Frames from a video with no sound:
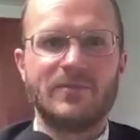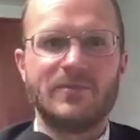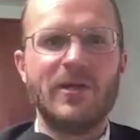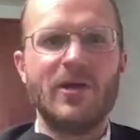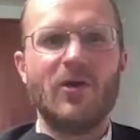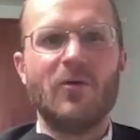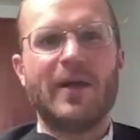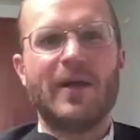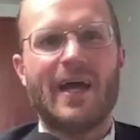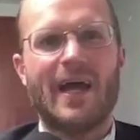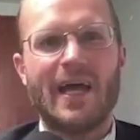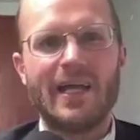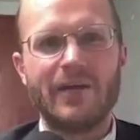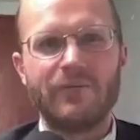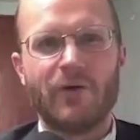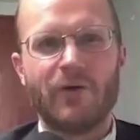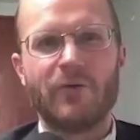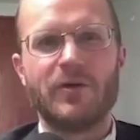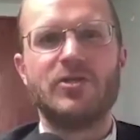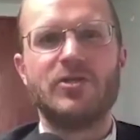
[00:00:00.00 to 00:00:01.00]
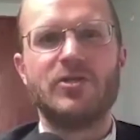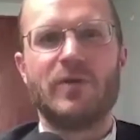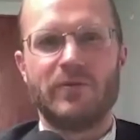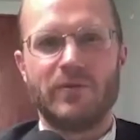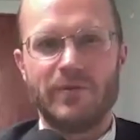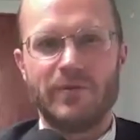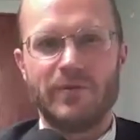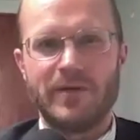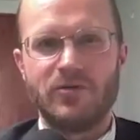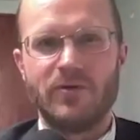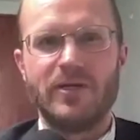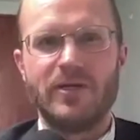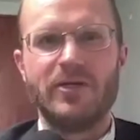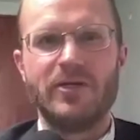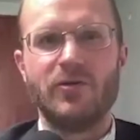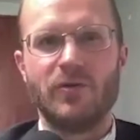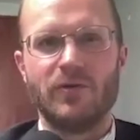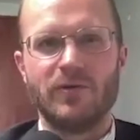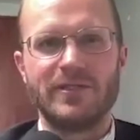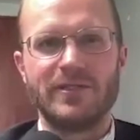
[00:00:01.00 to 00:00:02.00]
We know kind of what we're doing when we do a
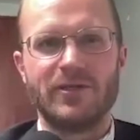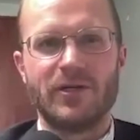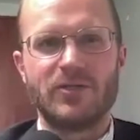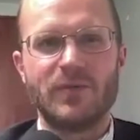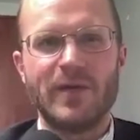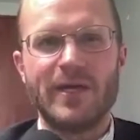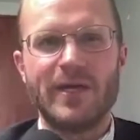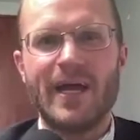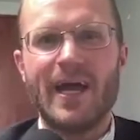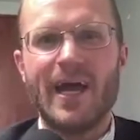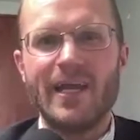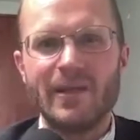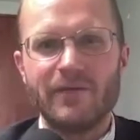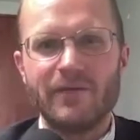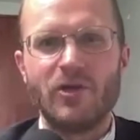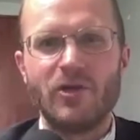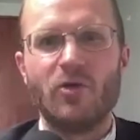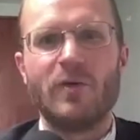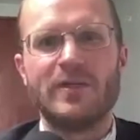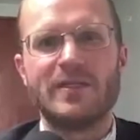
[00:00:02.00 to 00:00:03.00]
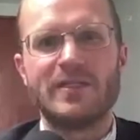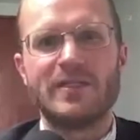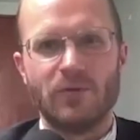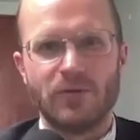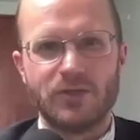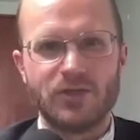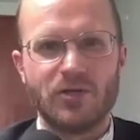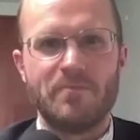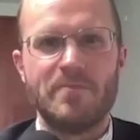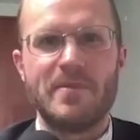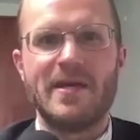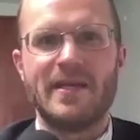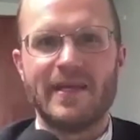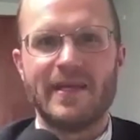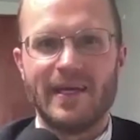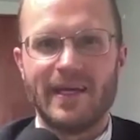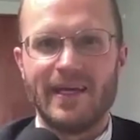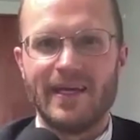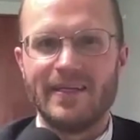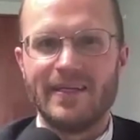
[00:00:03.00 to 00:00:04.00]
Google search. We kind of know what social
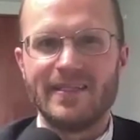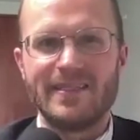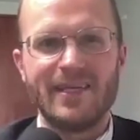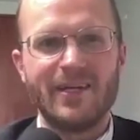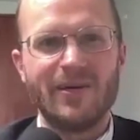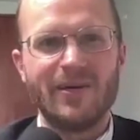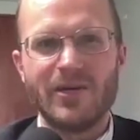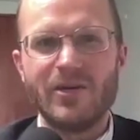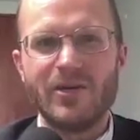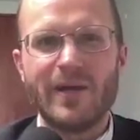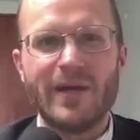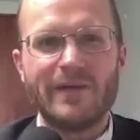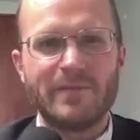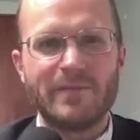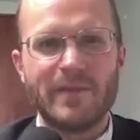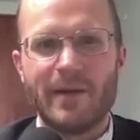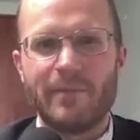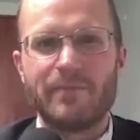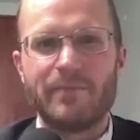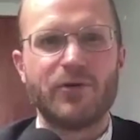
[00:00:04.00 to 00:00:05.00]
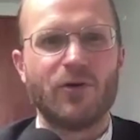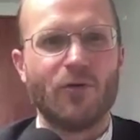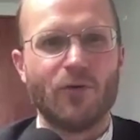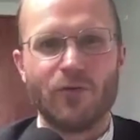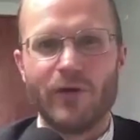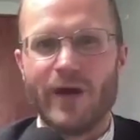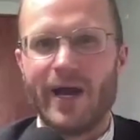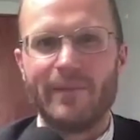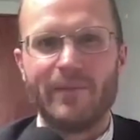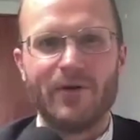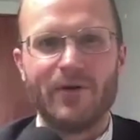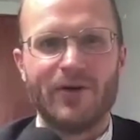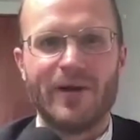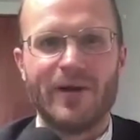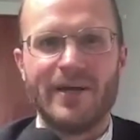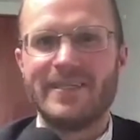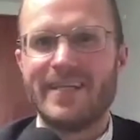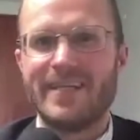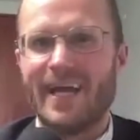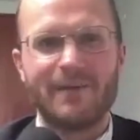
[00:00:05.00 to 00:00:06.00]
media is. You know, you don't have to be a programmer or
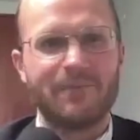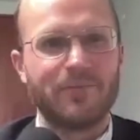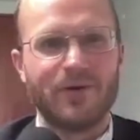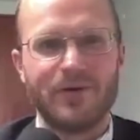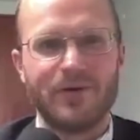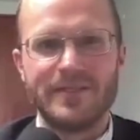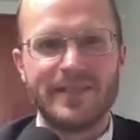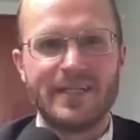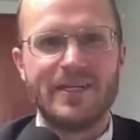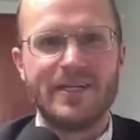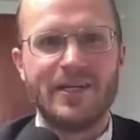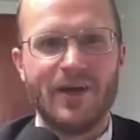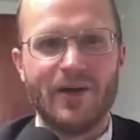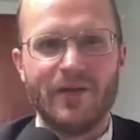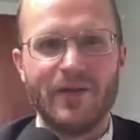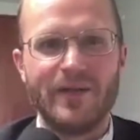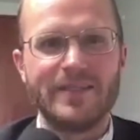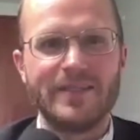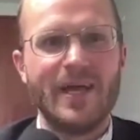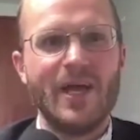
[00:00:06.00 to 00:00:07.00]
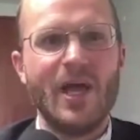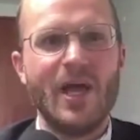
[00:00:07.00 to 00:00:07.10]
a tech person to know this.